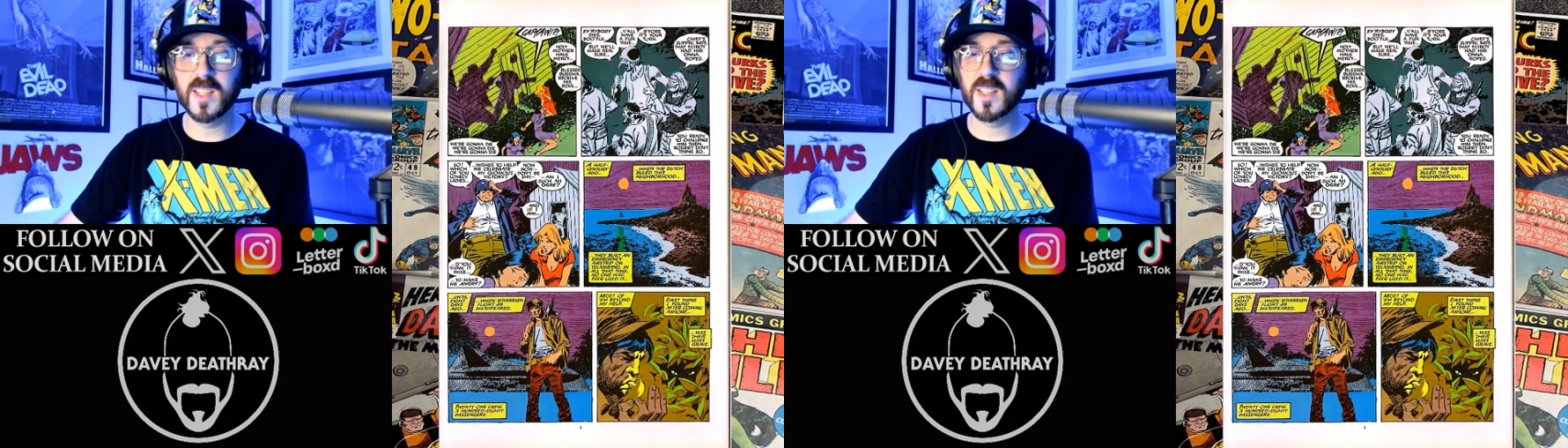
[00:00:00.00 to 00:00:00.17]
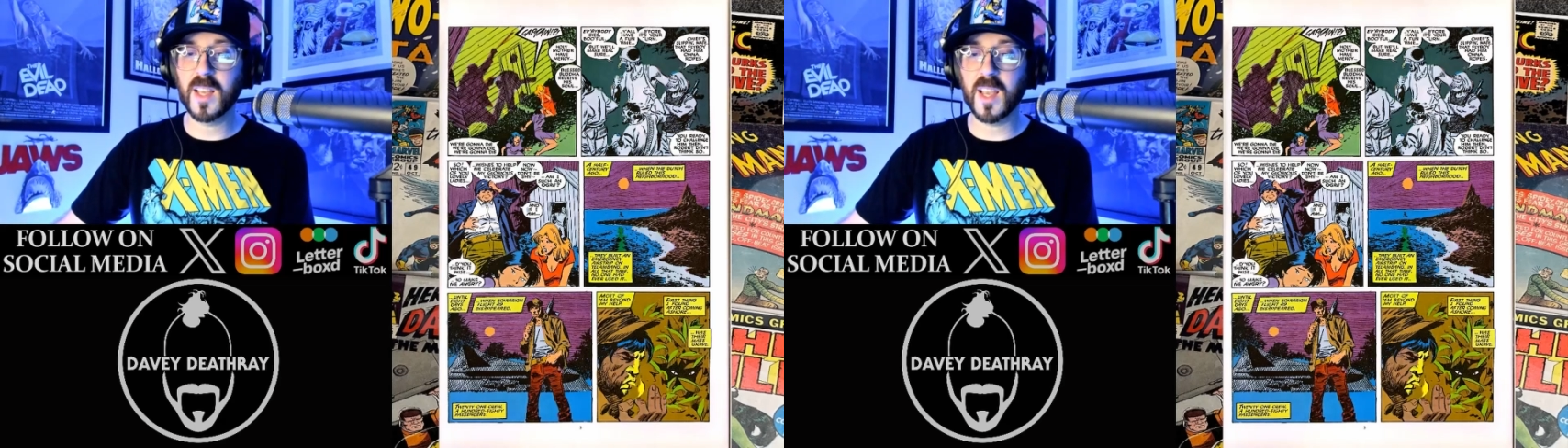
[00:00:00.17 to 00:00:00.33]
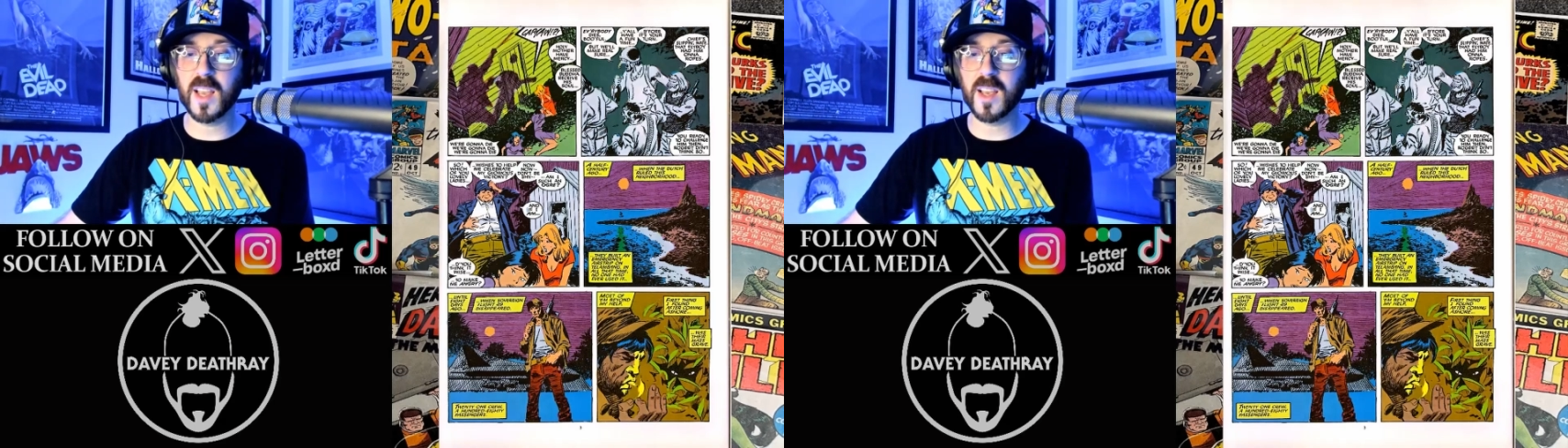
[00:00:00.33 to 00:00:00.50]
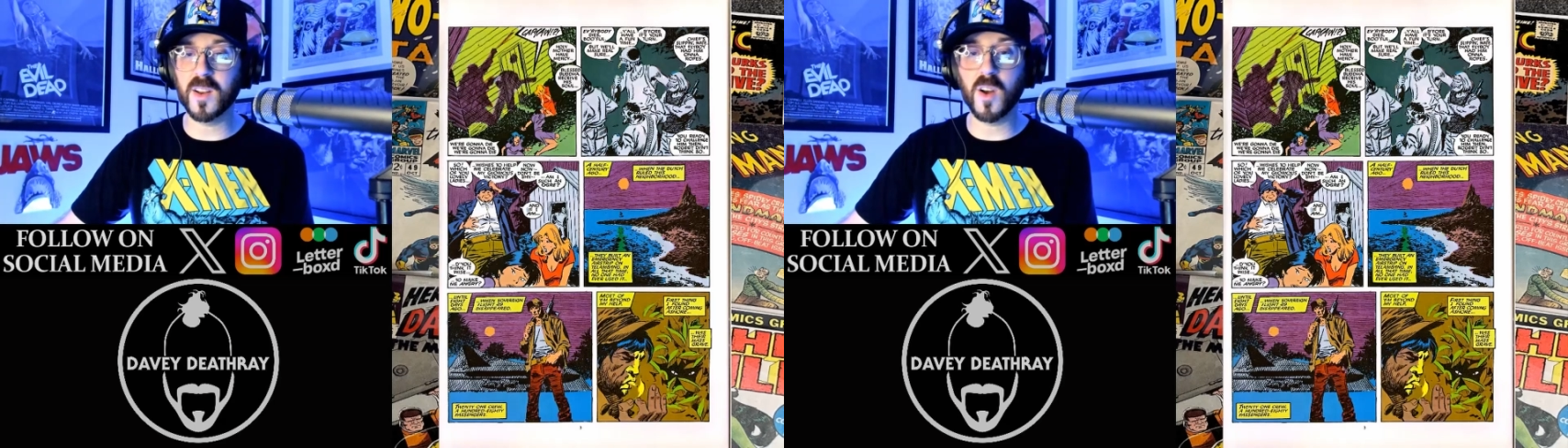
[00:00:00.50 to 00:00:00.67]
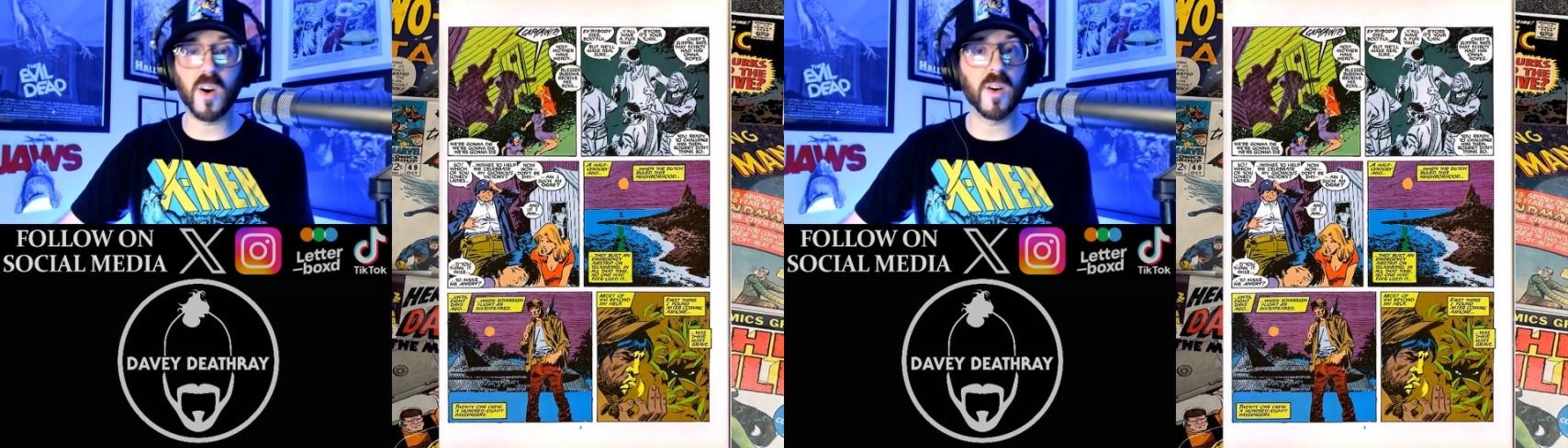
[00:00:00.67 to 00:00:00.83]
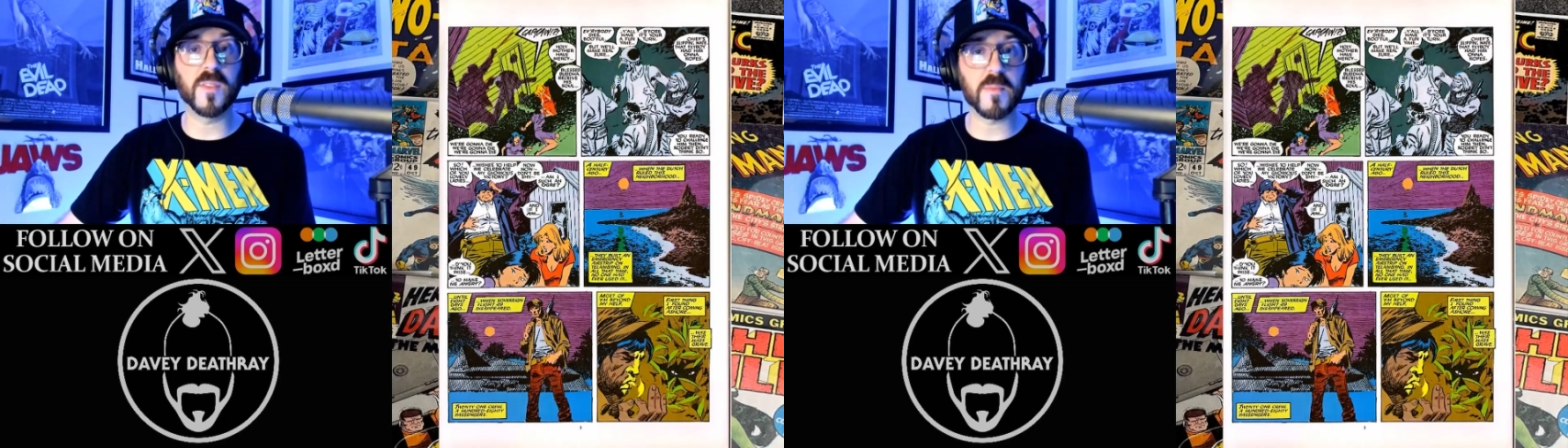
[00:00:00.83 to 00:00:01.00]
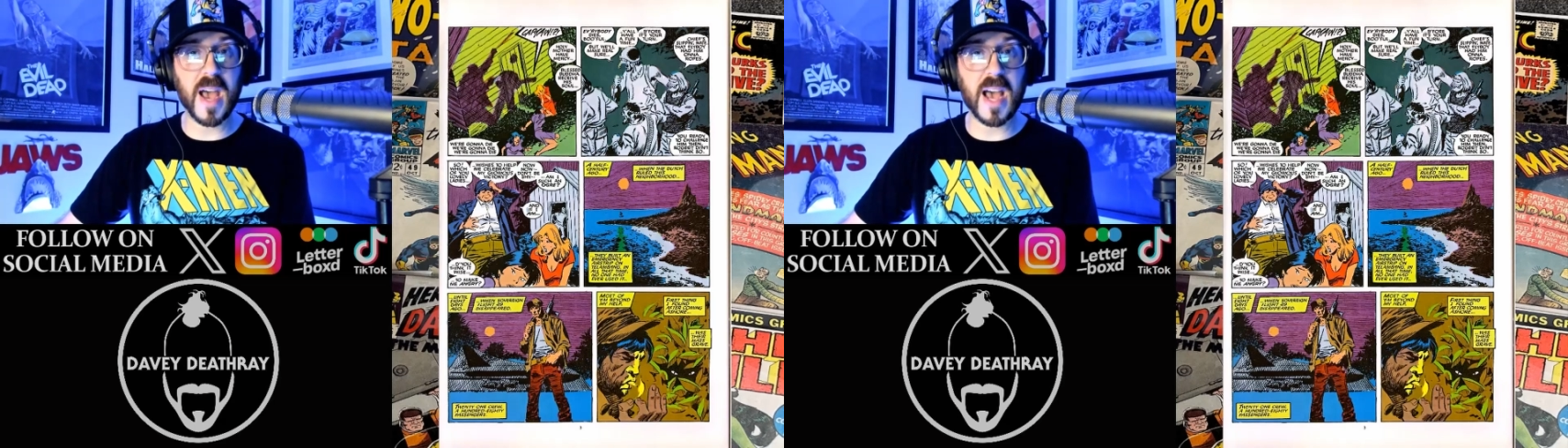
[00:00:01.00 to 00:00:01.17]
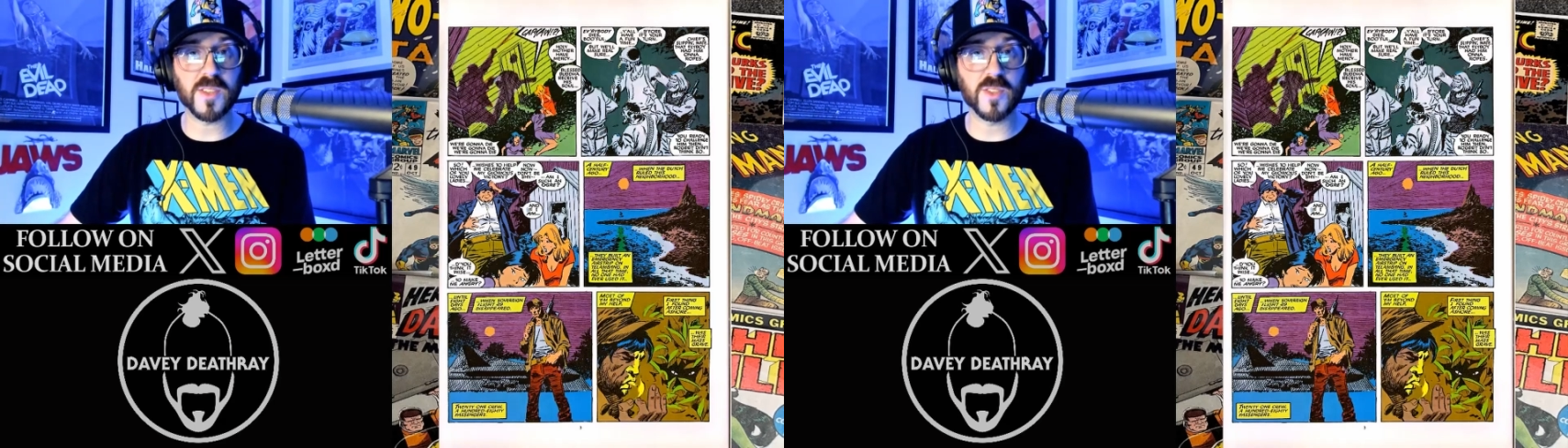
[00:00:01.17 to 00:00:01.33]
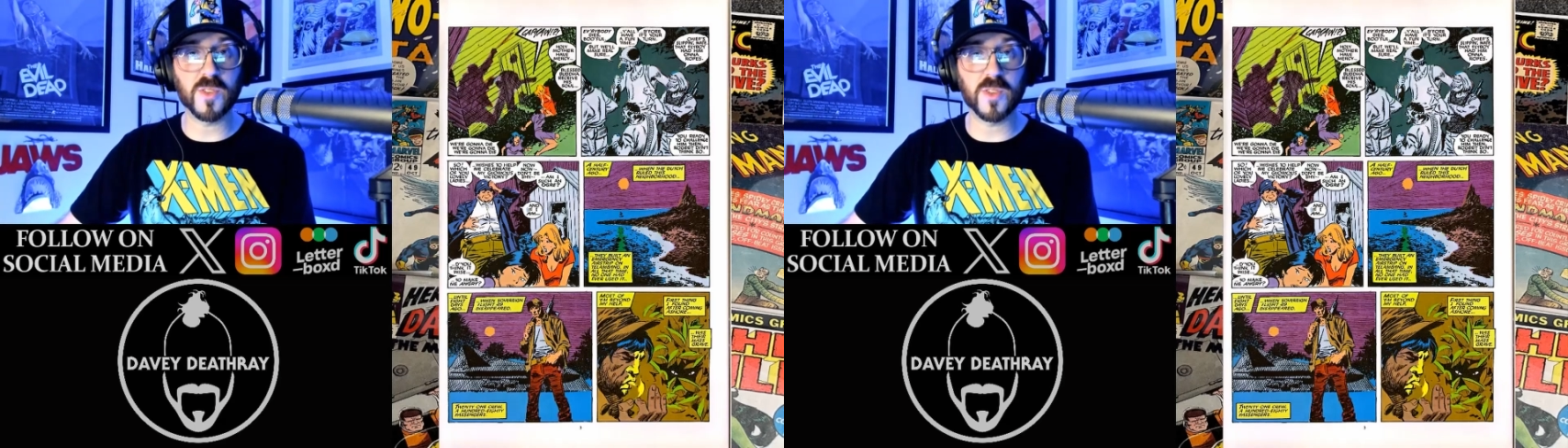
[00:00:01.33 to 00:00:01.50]
and all of the
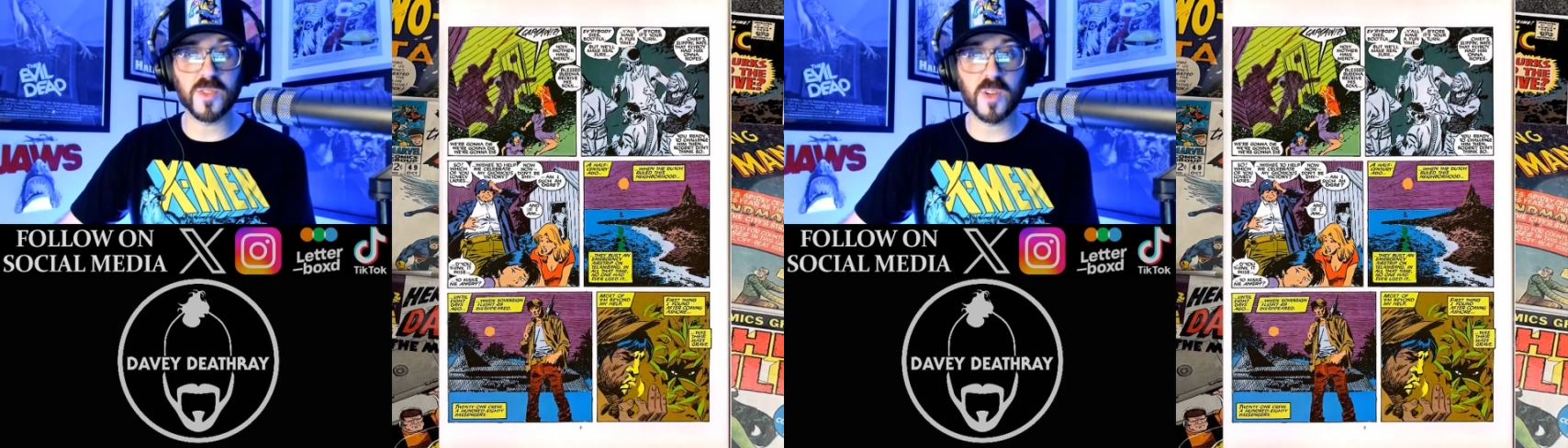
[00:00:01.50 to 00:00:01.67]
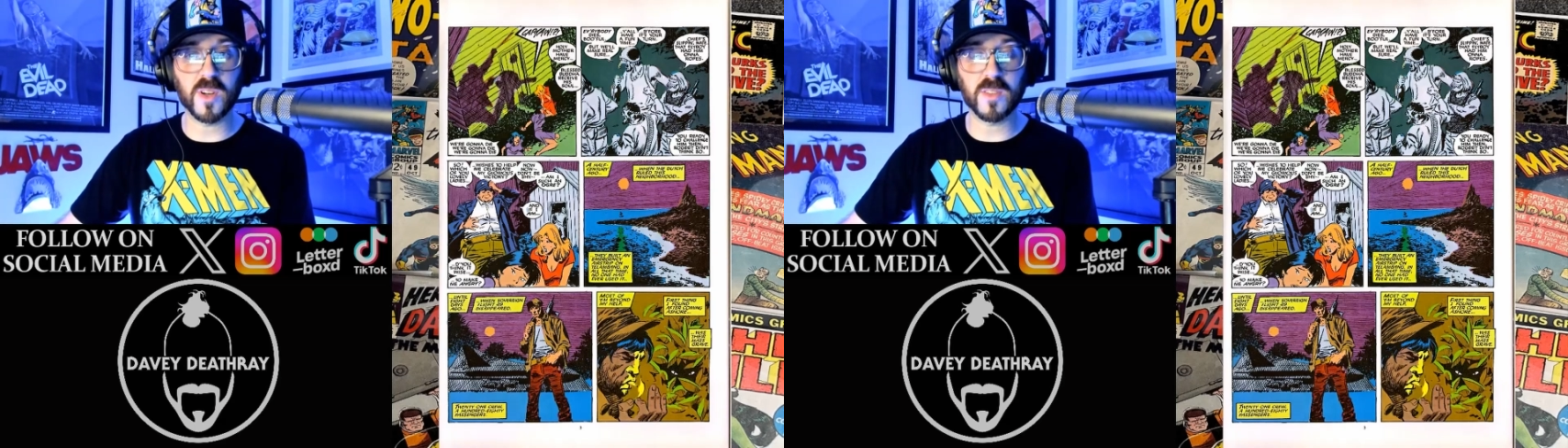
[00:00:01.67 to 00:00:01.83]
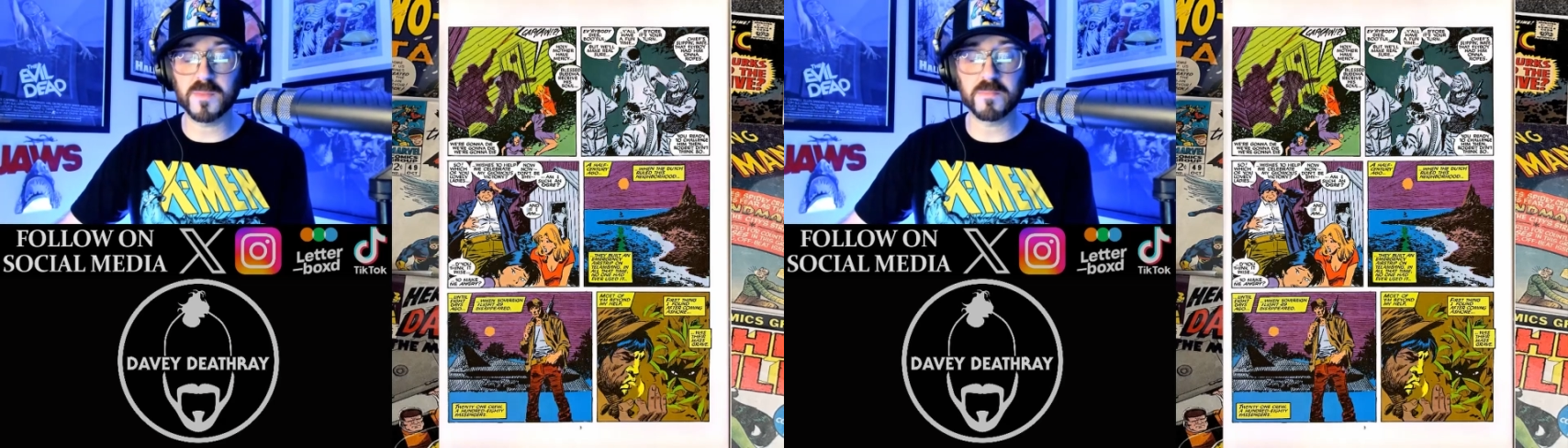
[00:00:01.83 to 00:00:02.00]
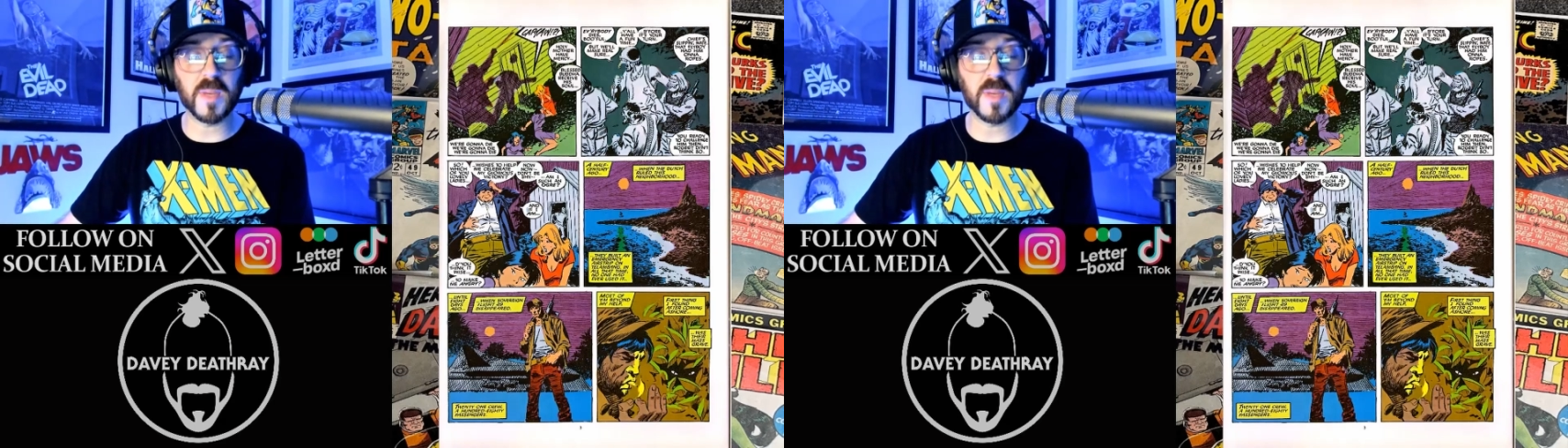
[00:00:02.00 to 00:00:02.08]
passengers are